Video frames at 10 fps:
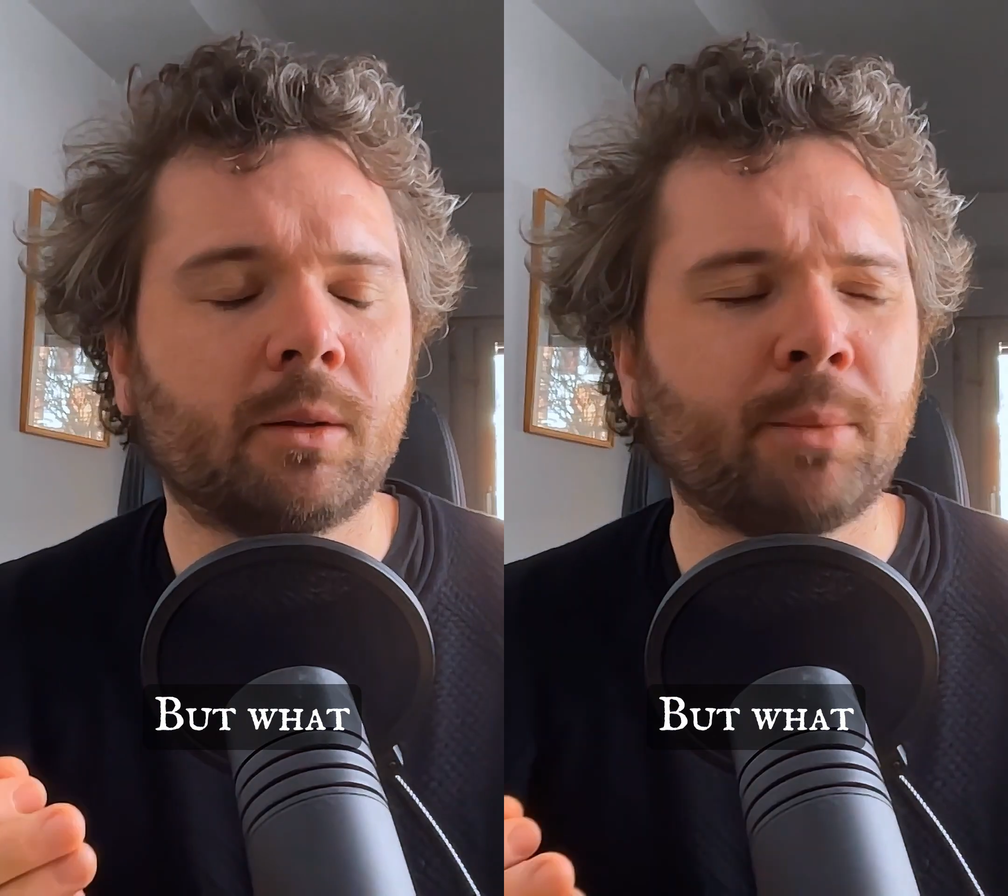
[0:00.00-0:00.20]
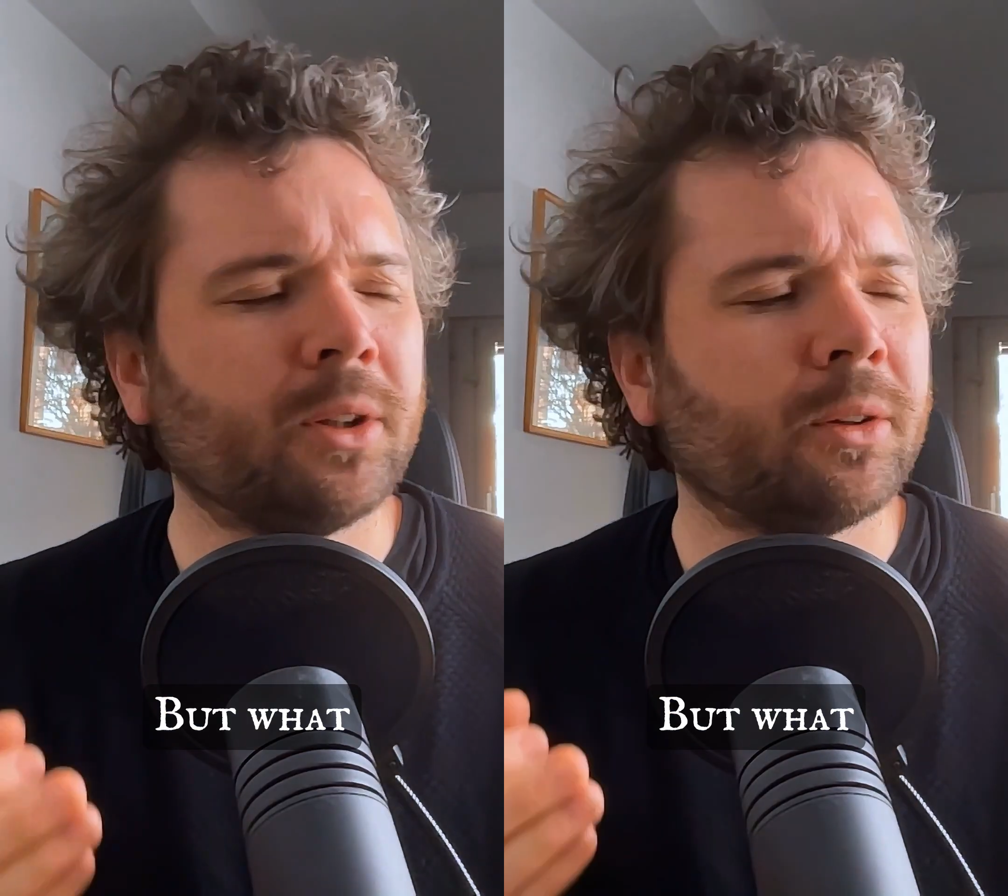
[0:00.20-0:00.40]

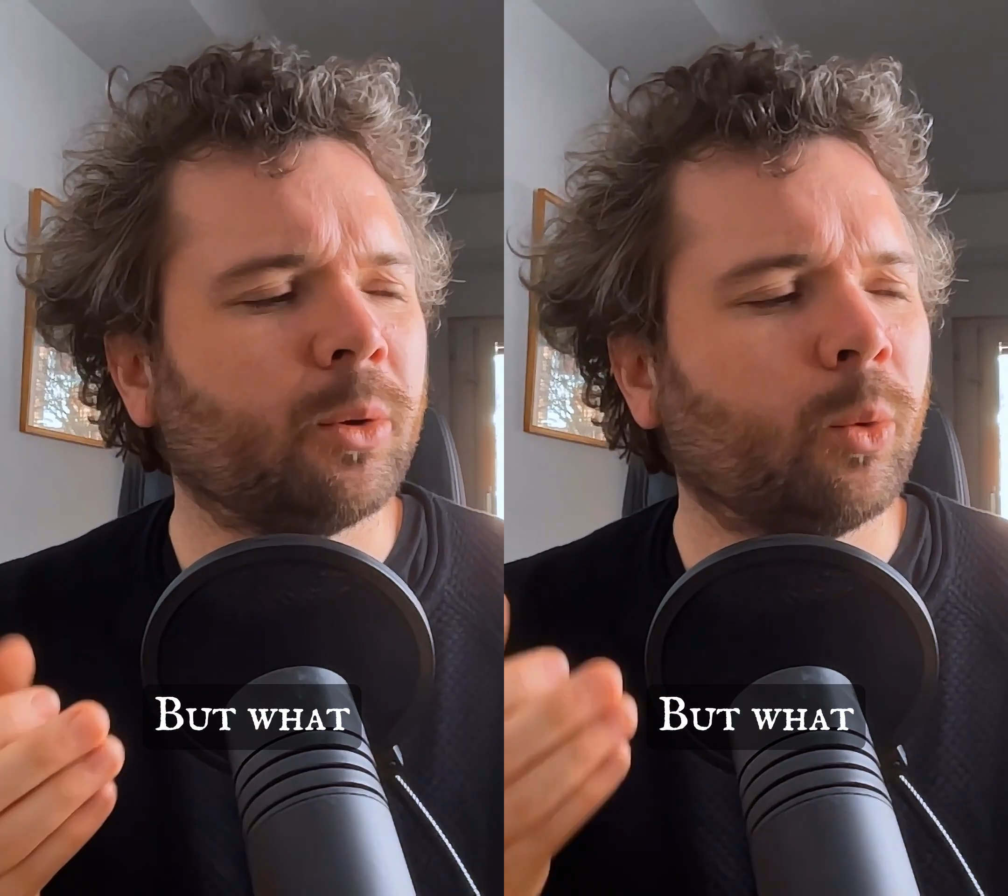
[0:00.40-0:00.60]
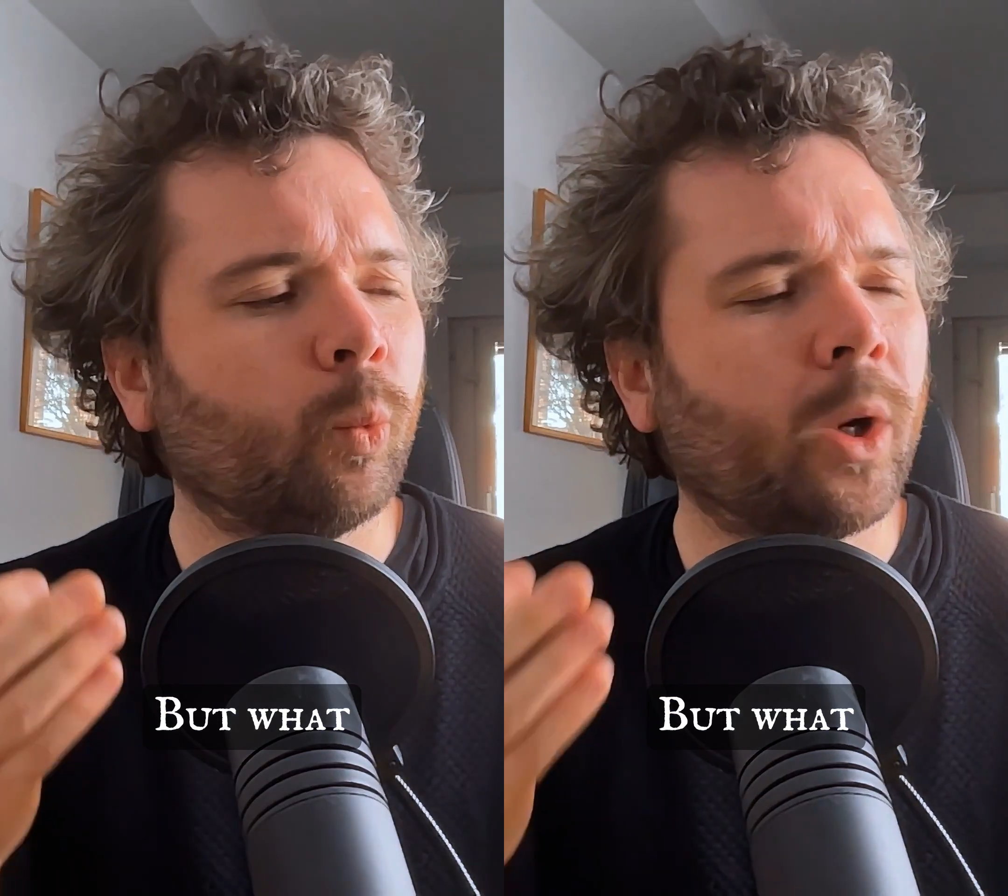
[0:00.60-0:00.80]
But
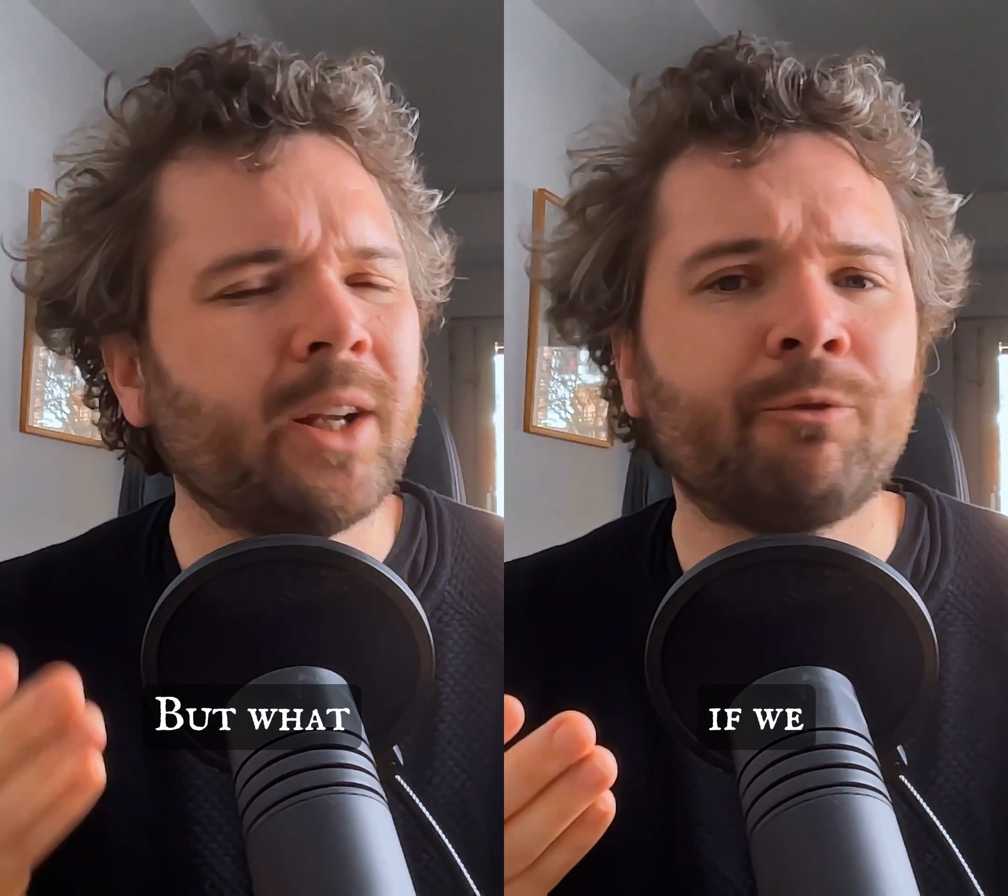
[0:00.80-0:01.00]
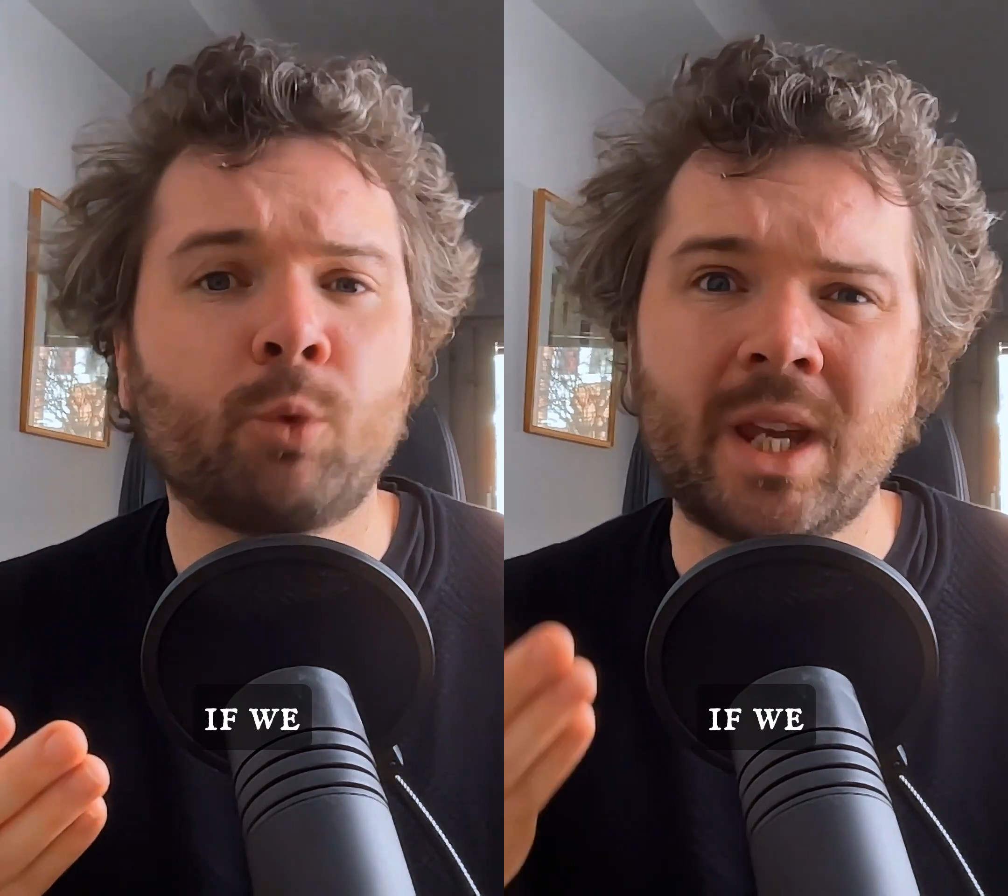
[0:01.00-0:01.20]
what
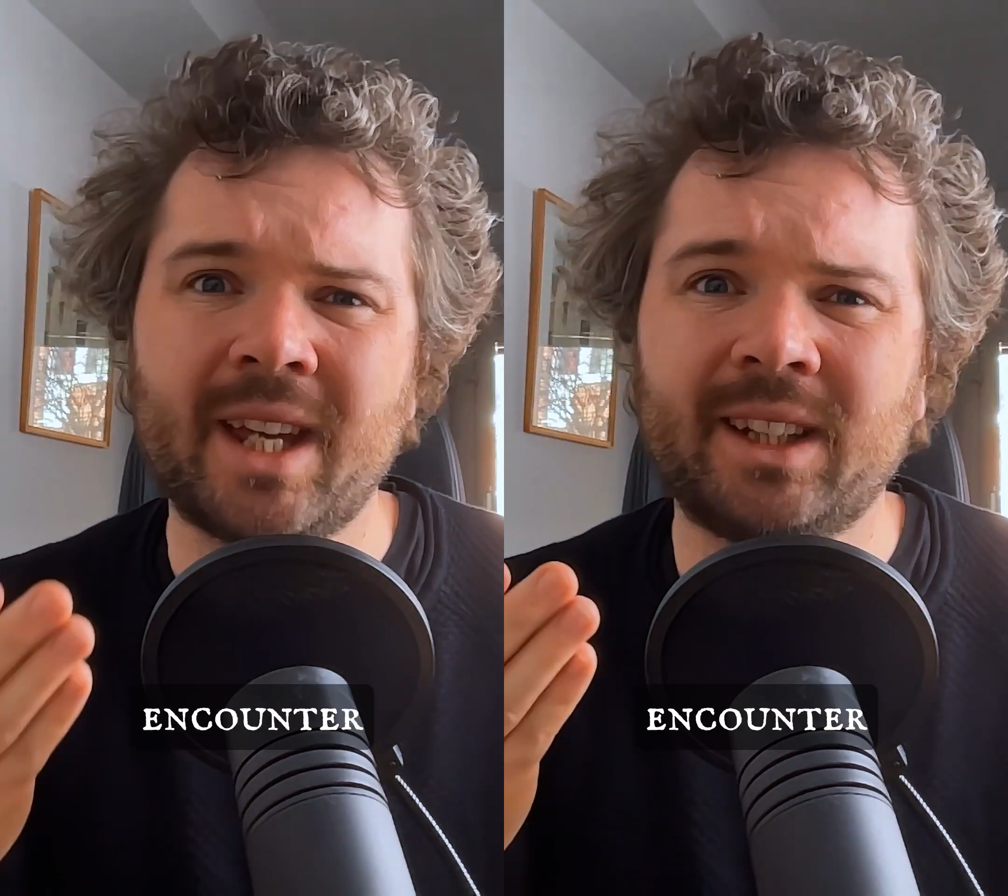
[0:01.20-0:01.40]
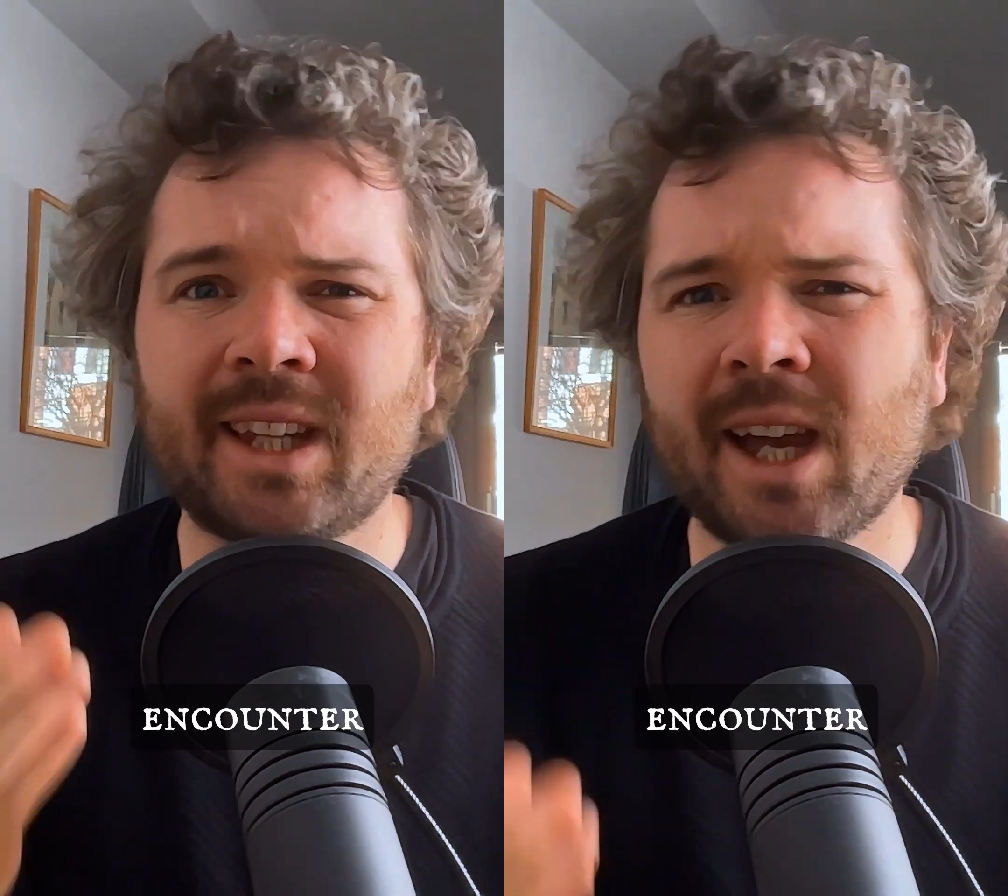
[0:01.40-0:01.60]
if we
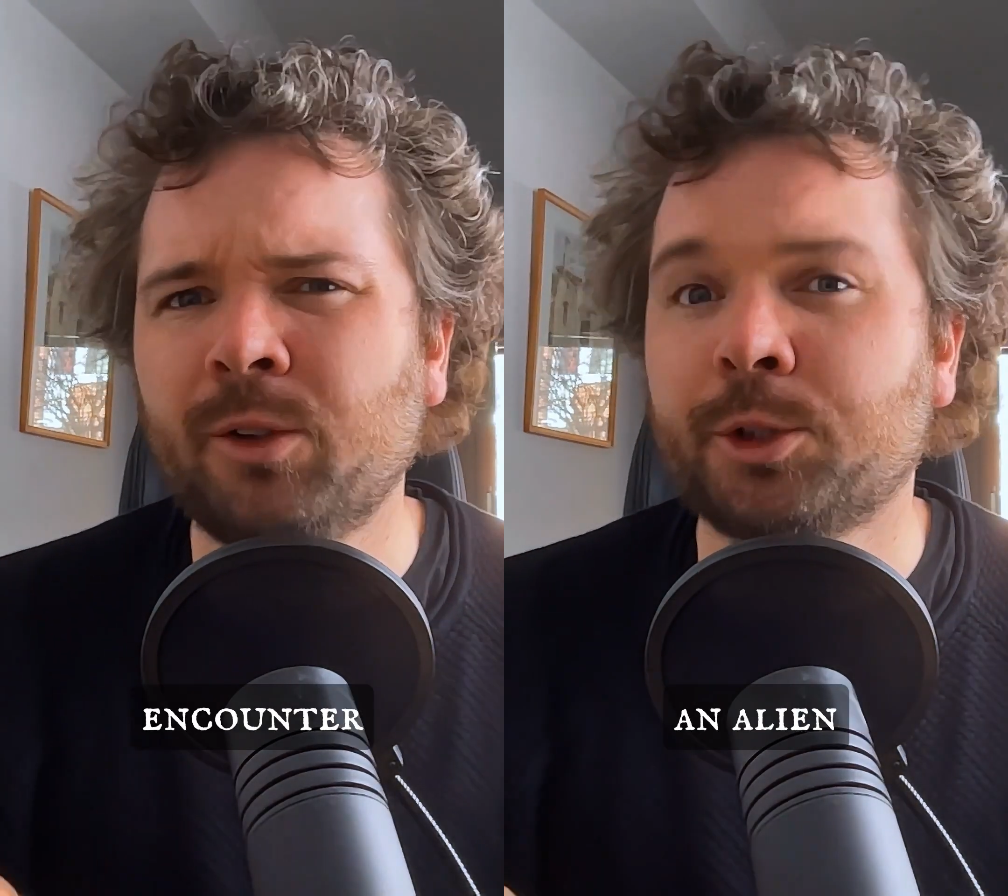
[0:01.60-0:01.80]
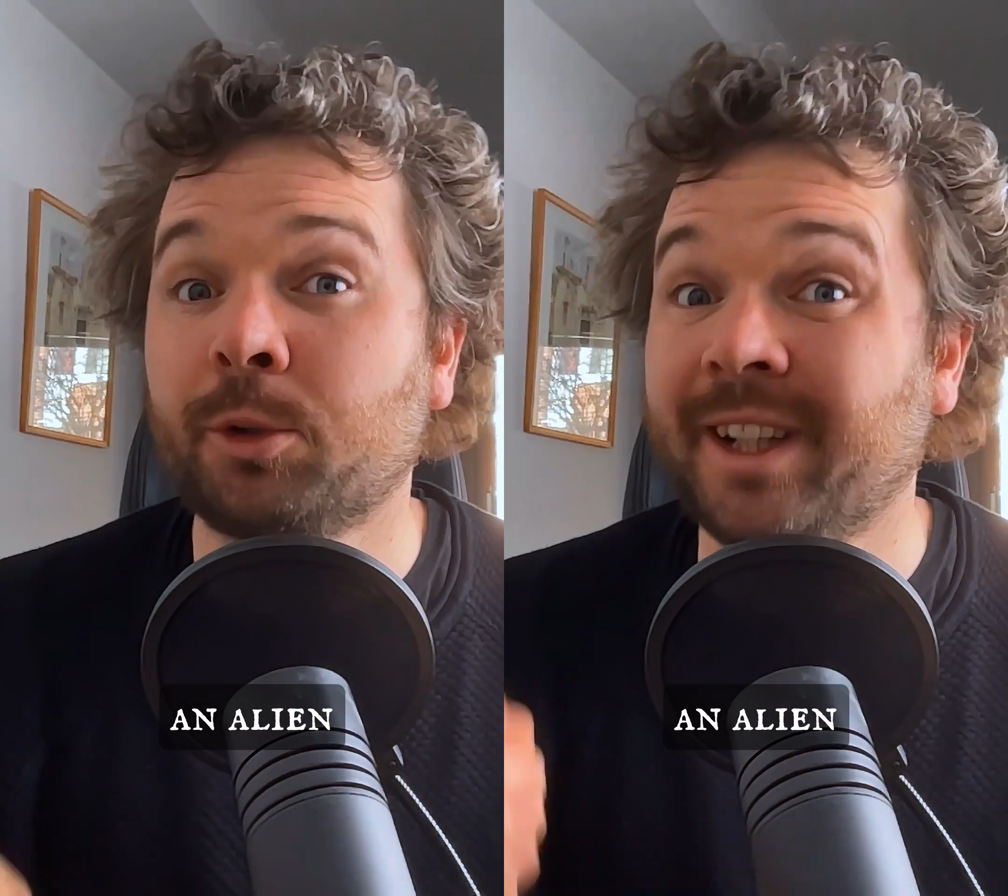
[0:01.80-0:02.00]

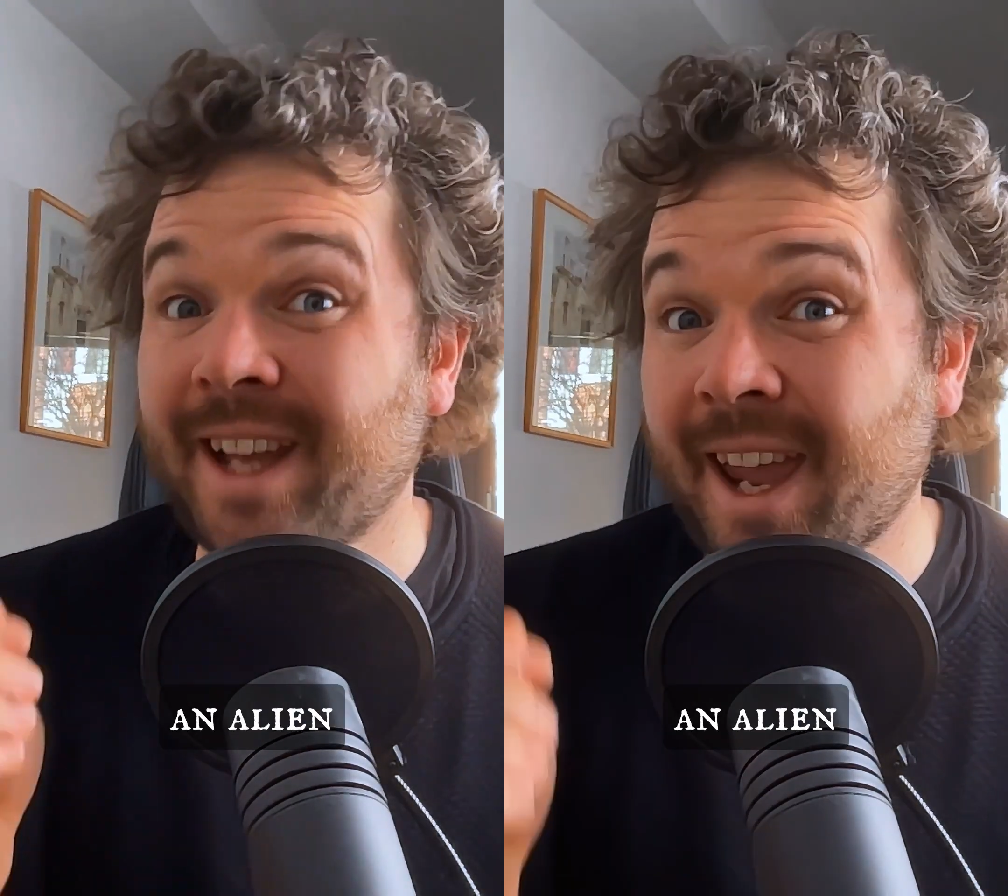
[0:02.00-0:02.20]
encounter an